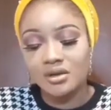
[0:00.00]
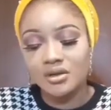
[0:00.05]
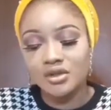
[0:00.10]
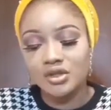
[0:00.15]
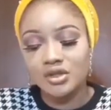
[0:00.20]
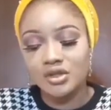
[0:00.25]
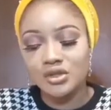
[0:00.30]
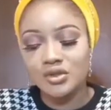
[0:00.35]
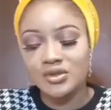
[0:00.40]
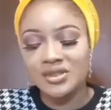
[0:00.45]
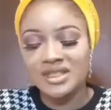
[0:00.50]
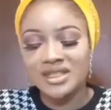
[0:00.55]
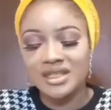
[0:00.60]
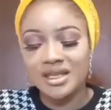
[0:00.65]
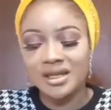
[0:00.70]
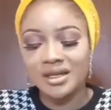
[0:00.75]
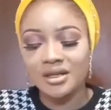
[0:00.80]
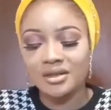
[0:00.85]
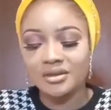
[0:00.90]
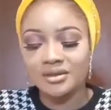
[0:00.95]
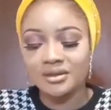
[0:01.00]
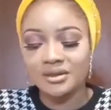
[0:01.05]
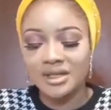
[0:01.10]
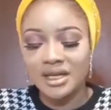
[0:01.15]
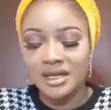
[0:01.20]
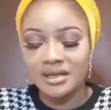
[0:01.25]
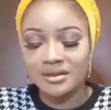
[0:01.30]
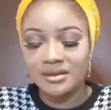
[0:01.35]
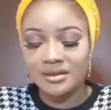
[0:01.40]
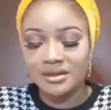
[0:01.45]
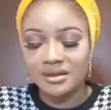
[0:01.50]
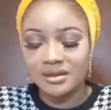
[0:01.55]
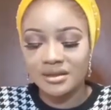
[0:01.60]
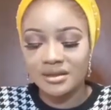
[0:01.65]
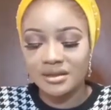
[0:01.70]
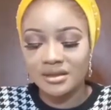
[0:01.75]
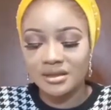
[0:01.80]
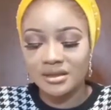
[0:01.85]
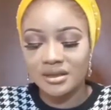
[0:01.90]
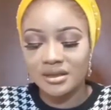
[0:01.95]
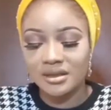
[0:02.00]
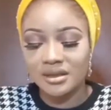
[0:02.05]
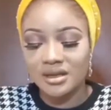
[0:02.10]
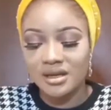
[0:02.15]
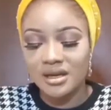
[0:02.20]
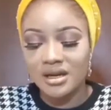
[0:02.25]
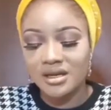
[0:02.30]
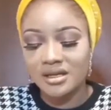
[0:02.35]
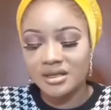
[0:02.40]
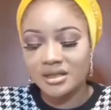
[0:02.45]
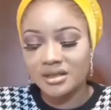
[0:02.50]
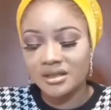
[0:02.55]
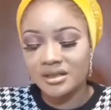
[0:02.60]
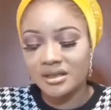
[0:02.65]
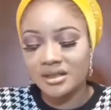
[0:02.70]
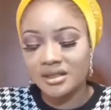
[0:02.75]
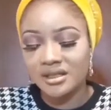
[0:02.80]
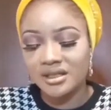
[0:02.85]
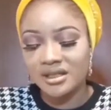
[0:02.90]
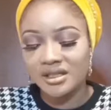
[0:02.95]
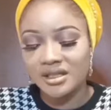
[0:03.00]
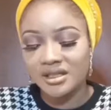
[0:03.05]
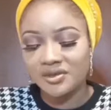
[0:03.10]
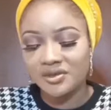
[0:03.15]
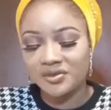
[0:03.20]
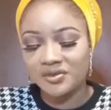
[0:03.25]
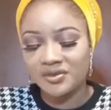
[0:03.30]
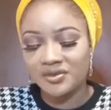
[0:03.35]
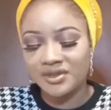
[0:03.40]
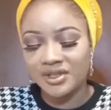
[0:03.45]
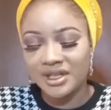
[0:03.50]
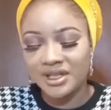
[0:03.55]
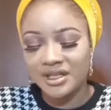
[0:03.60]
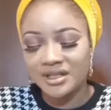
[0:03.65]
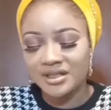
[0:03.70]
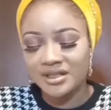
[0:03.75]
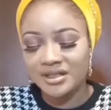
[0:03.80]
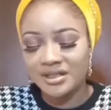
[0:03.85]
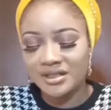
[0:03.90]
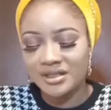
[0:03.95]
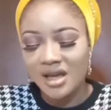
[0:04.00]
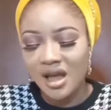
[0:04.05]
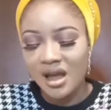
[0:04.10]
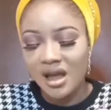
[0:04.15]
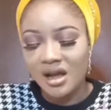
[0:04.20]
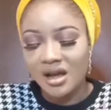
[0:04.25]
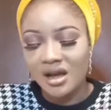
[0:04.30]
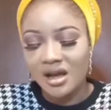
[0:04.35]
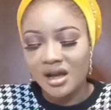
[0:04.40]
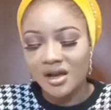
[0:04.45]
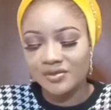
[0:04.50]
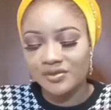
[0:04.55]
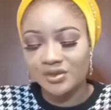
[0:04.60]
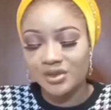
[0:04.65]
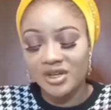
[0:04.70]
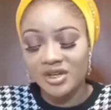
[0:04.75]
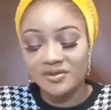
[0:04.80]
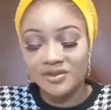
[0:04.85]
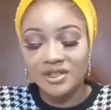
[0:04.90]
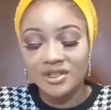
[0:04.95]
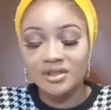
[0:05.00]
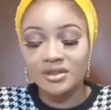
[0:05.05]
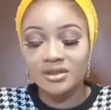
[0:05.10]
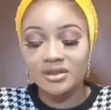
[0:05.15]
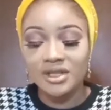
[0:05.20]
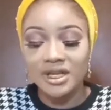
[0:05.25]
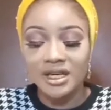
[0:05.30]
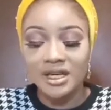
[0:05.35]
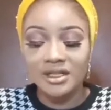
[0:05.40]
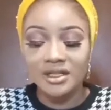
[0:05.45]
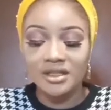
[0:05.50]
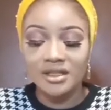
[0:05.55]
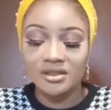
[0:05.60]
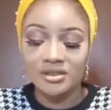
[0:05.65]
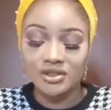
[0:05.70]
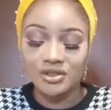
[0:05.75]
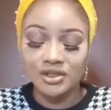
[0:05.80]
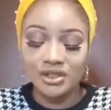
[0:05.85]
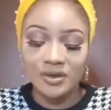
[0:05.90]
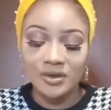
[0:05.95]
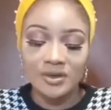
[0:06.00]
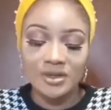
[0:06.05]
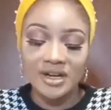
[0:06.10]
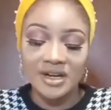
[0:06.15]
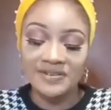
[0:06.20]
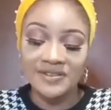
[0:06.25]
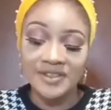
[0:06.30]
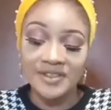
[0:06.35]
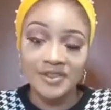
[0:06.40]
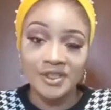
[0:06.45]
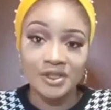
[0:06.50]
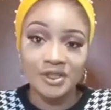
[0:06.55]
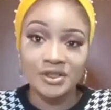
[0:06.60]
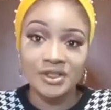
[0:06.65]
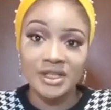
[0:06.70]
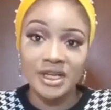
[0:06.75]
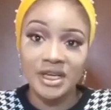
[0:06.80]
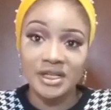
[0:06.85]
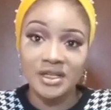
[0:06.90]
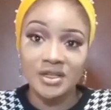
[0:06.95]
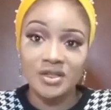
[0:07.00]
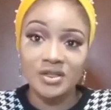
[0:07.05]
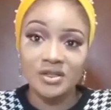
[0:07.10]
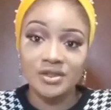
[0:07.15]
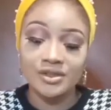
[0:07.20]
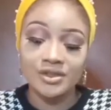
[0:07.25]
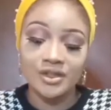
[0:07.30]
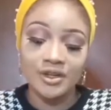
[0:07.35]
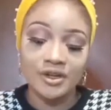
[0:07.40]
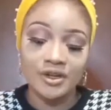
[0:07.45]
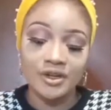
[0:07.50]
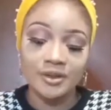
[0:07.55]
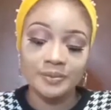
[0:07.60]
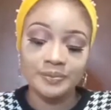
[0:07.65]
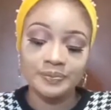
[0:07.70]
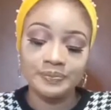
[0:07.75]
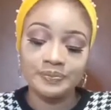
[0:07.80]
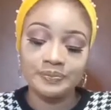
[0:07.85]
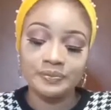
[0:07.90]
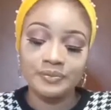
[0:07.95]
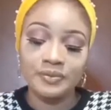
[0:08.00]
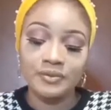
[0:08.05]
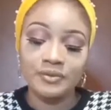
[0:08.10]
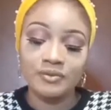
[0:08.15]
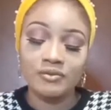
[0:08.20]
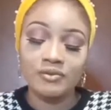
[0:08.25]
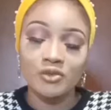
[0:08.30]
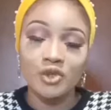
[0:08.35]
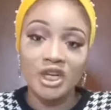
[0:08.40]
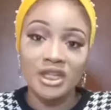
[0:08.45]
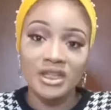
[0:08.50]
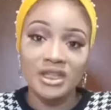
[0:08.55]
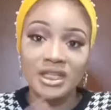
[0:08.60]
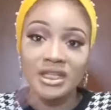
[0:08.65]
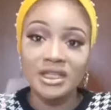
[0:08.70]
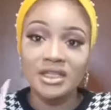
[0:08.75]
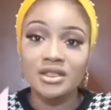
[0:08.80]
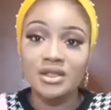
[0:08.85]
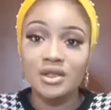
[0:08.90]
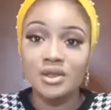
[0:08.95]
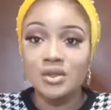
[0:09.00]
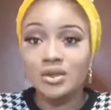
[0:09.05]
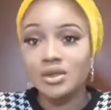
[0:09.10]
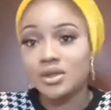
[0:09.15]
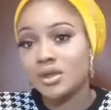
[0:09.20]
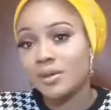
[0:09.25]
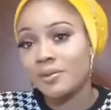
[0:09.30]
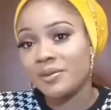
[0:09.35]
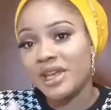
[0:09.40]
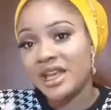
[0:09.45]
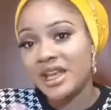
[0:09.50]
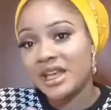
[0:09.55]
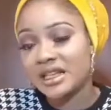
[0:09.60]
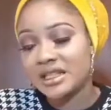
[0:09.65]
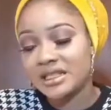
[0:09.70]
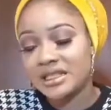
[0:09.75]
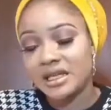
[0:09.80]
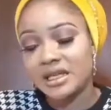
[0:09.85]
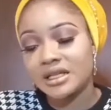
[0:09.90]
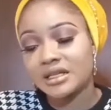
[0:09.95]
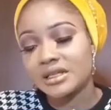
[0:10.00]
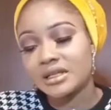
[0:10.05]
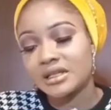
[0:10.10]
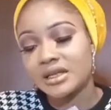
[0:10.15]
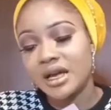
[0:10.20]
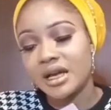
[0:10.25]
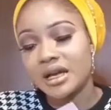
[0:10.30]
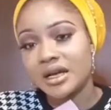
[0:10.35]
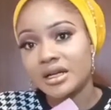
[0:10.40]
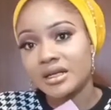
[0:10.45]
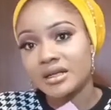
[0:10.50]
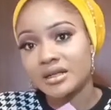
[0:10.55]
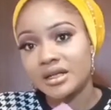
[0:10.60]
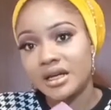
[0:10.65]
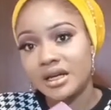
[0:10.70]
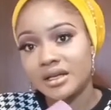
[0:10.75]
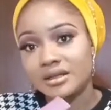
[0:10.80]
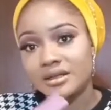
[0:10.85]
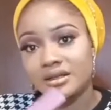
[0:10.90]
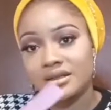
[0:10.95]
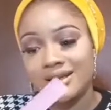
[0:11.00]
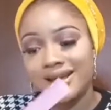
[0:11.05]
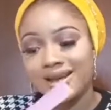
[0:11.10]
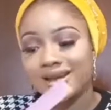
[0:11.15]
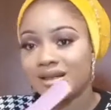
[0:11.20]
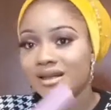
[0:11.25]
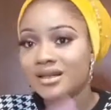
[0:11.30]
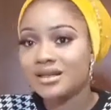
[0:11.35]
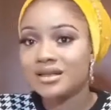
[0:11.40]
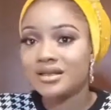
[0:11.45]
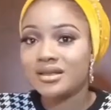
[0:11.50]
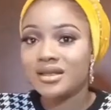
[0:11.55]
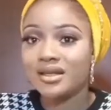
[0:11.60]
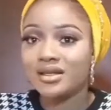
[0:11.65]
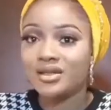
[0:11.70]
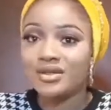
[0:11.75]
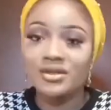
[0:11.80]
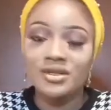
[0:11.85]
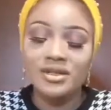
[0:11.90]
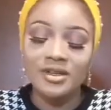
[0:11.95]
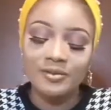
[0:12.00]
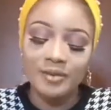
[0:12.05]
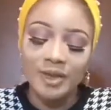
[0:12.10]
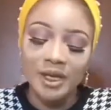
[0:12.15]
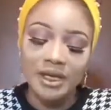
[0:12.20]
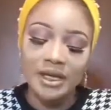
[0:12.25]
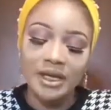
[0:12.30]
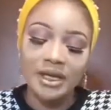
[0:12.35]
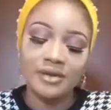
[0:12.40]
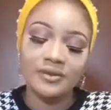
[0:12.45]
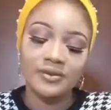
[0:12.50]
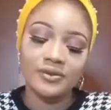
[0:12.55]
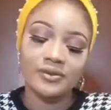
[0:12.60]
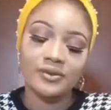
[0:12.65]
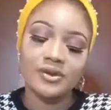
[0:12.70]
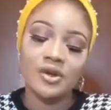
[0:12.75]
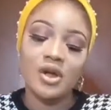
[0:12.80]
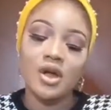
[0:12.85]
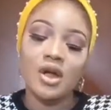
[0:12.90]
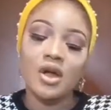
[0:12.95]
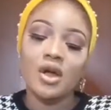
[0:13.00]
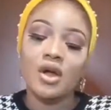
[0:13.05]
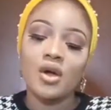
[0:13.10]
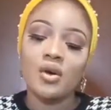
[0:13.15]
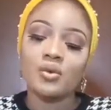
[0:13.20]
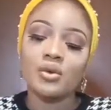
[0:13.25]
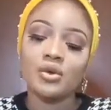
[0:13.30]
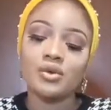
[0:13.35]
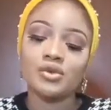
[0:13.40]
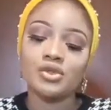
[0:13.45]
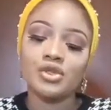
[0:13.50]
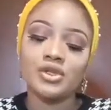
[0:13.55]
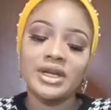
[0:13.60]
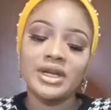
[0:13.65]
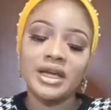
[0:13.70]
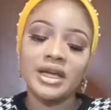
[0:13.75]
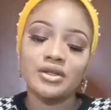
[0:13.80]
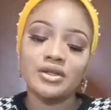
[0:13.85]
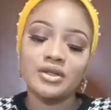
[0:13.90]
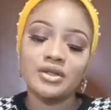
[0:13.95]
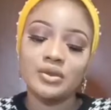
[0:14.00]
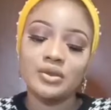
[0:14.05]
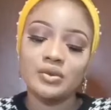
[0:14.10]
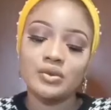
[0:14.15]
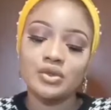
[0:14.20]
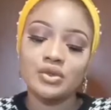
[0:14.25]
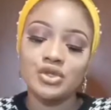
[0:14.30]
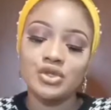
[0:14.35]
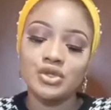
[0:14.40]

Do you sing or dance? And if yes, have you ever done any in the shower? I've never done any in the shower, but I think to some extent I can dance. I can't sing to save my life. What would you like to